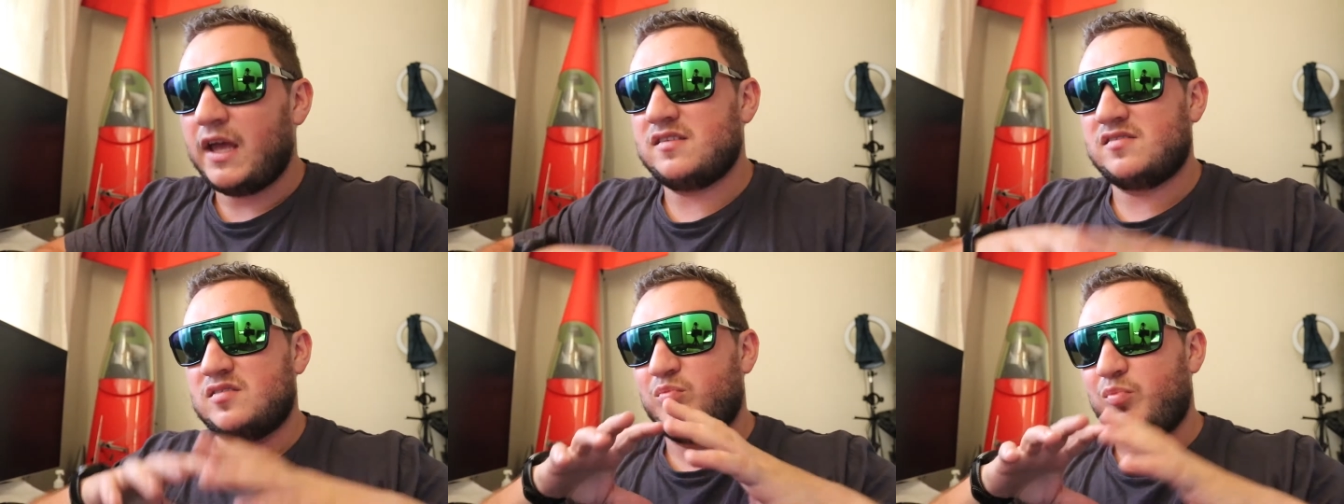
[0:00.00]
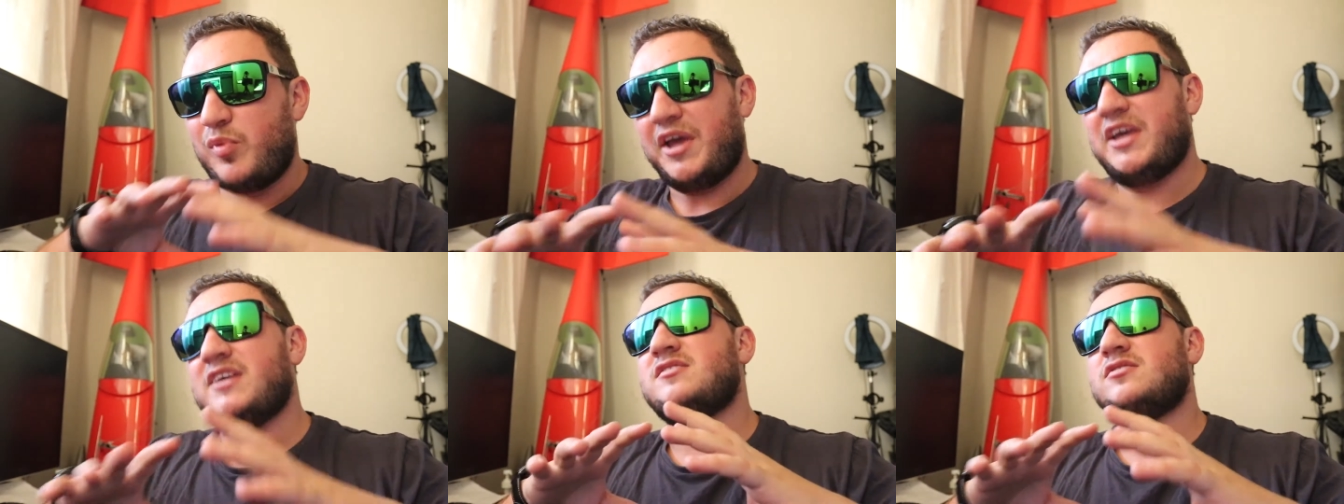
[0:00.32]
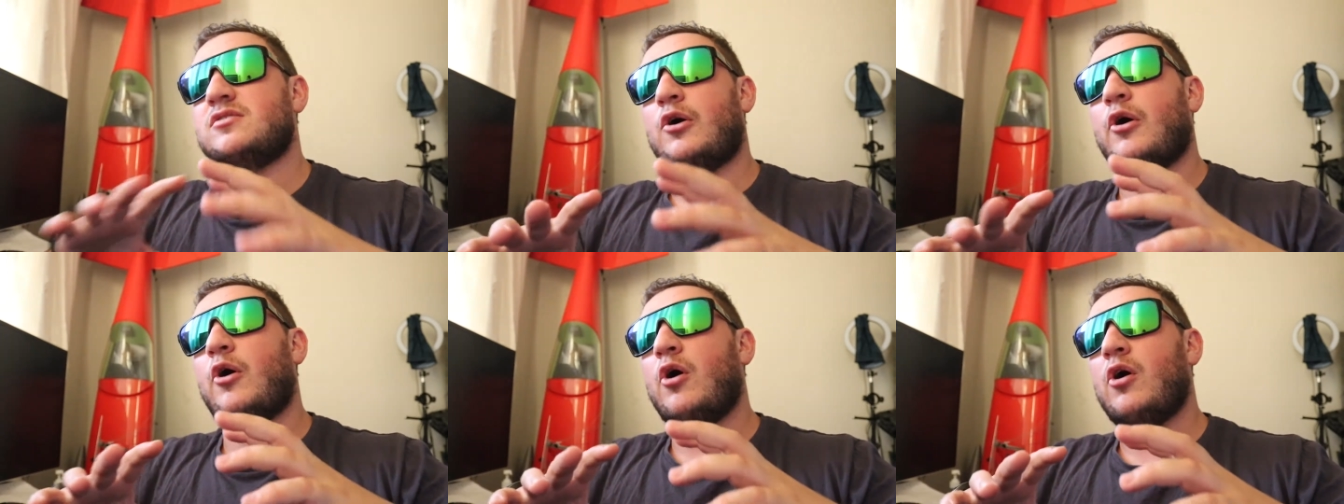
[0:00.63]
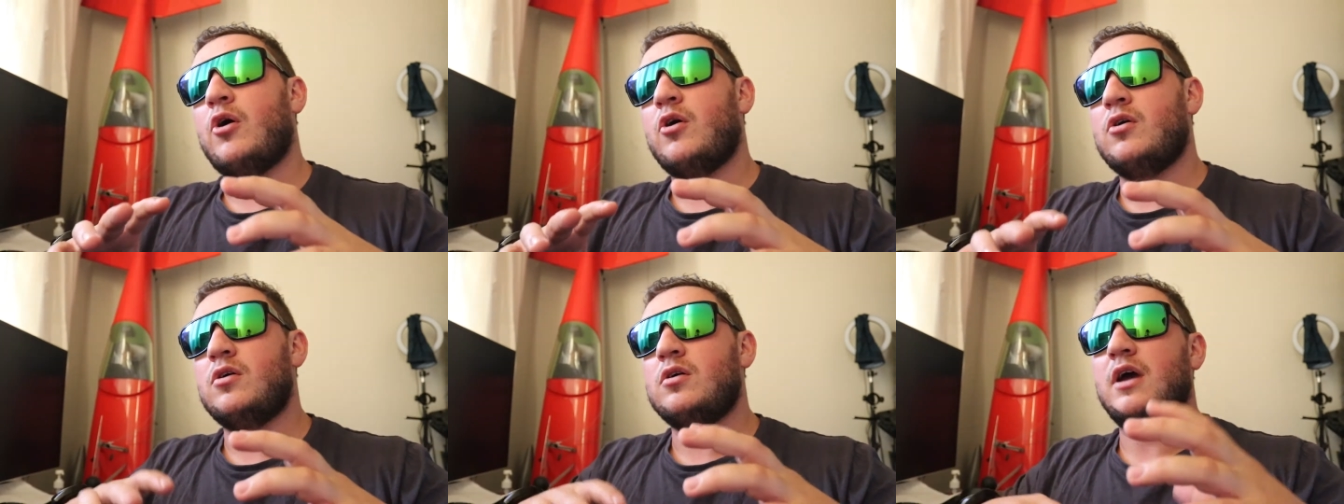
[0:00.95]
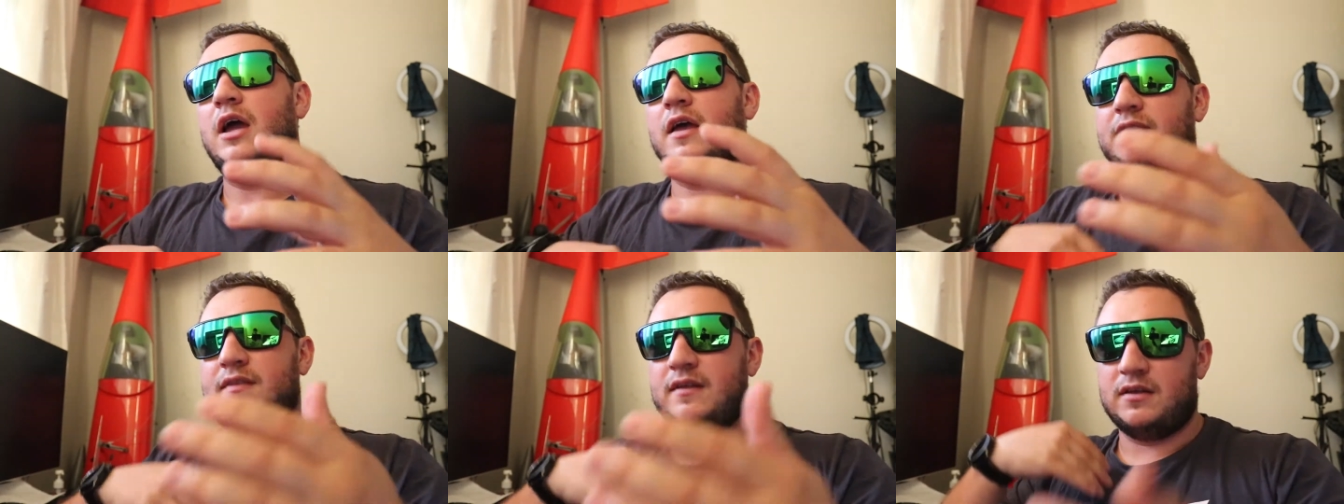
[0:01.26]
as a base car
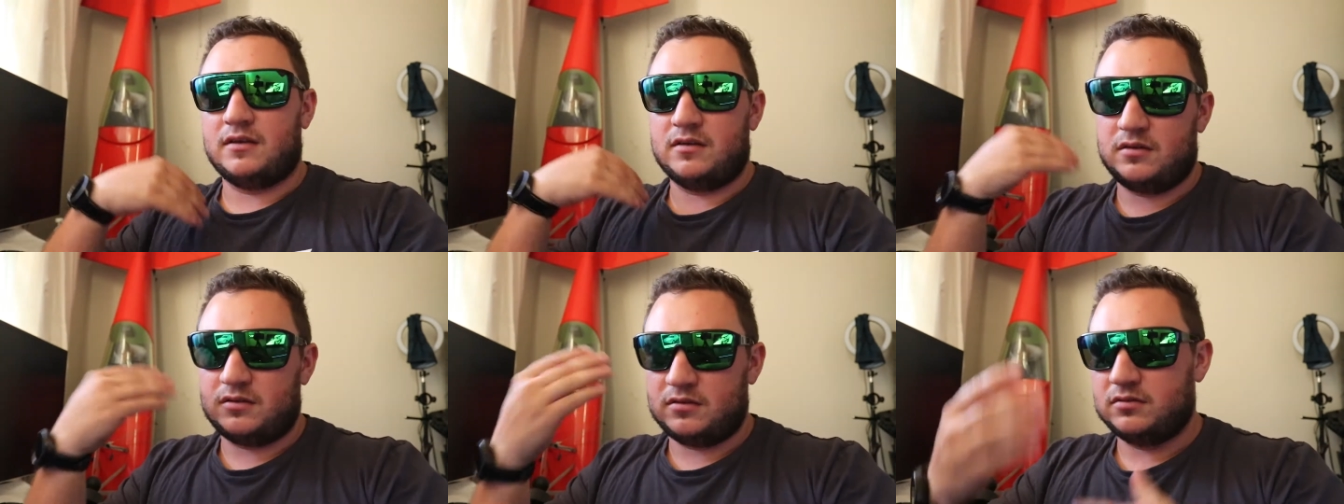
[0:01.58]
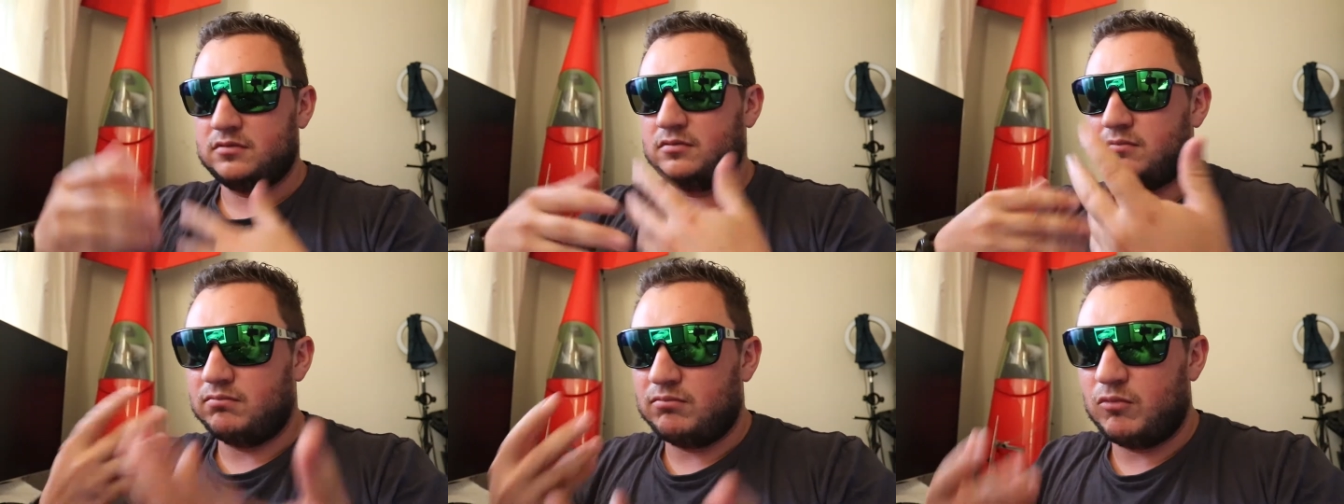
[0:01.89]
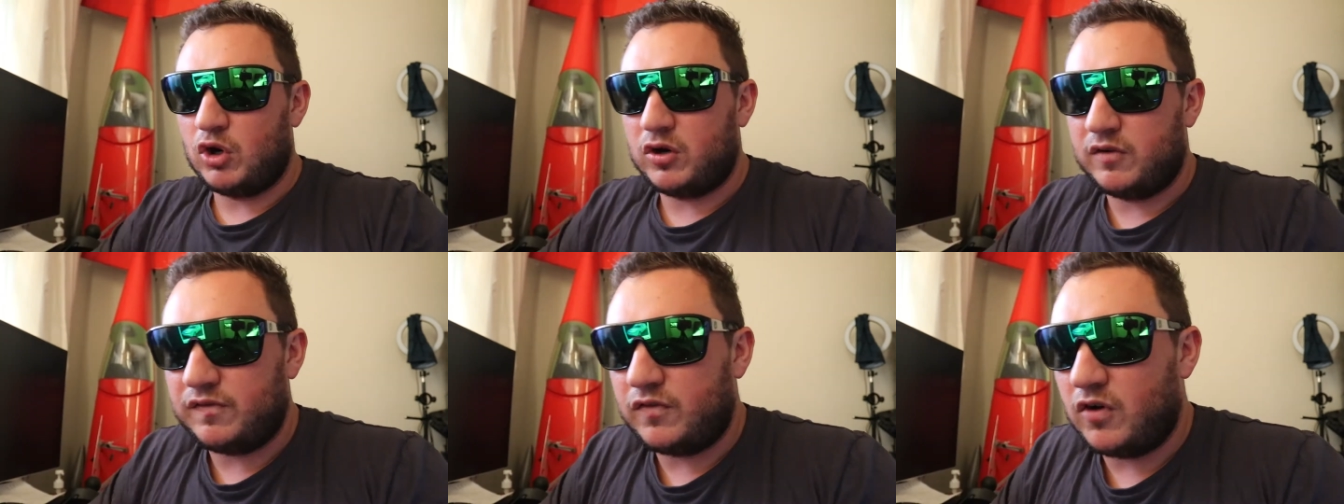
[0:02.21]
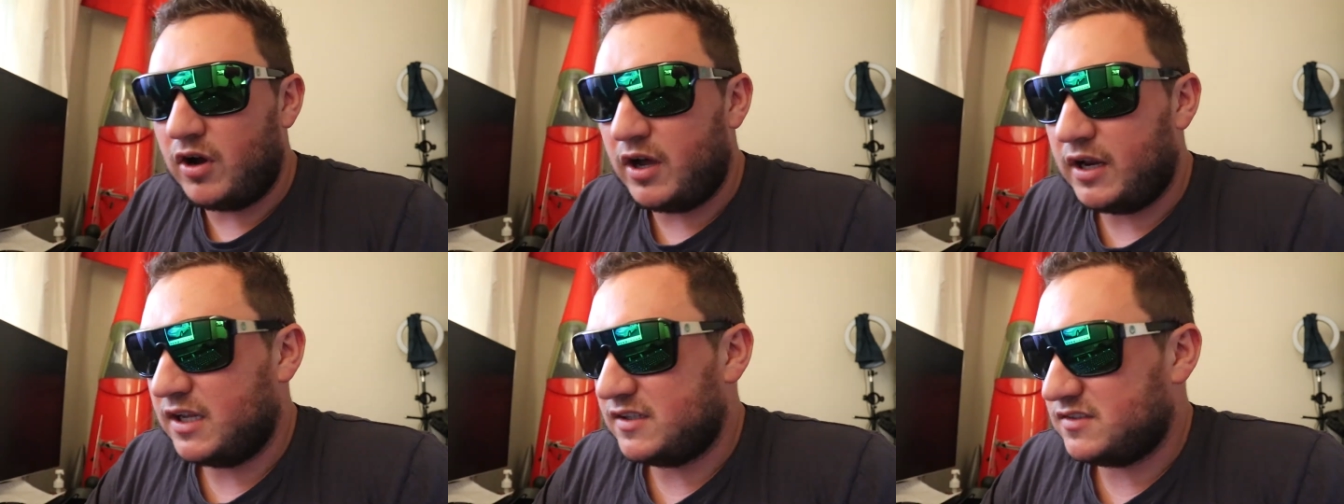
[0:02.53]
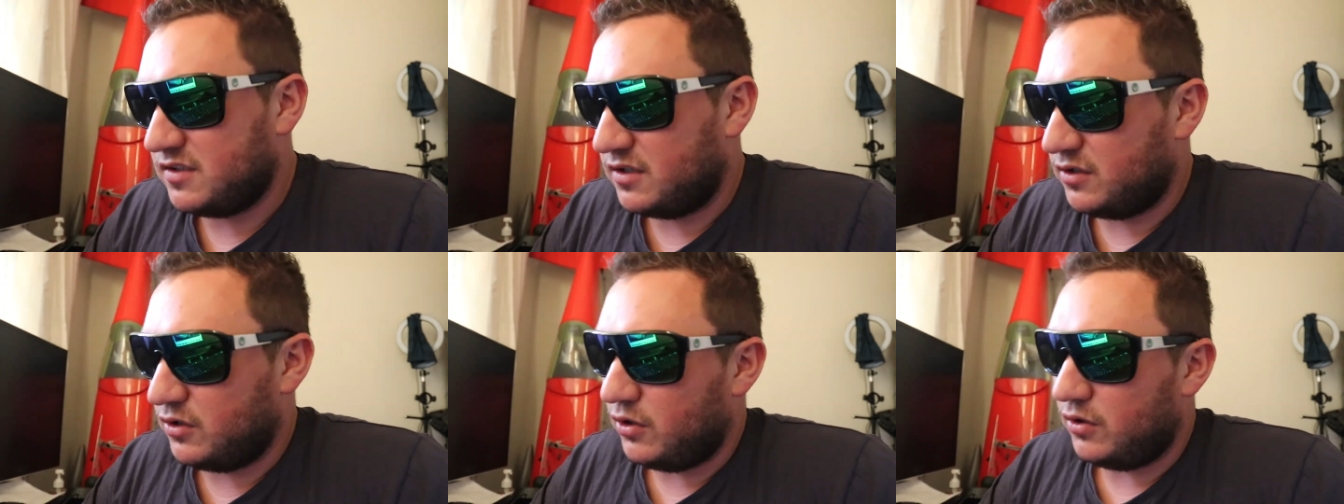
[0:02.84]
and then modify it
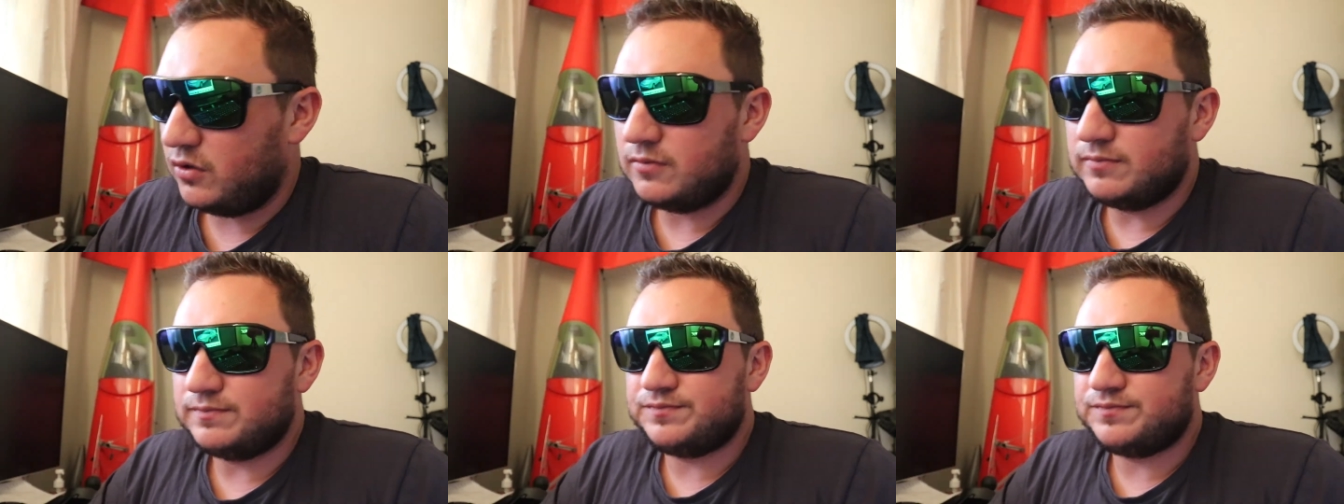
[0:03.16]
as I go.